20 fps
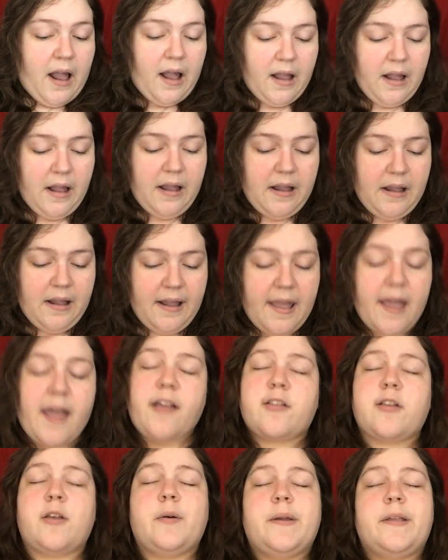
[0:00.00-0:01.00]

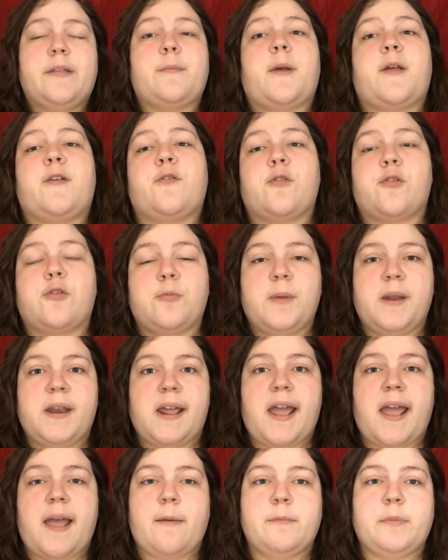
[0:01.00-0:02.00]
As always, my social
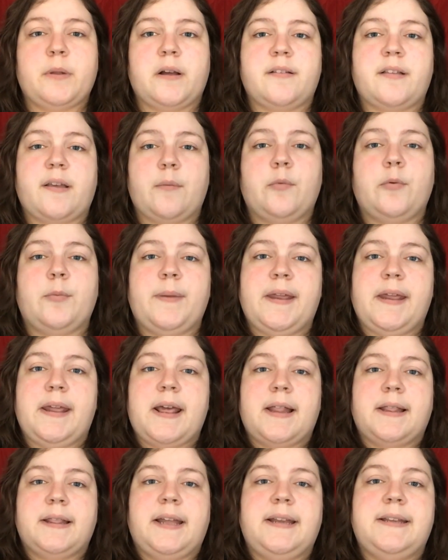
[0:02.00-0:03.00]
media and blog site will
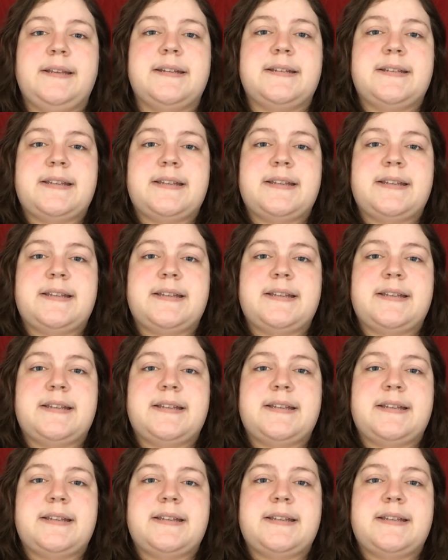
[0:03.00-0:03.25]
be linked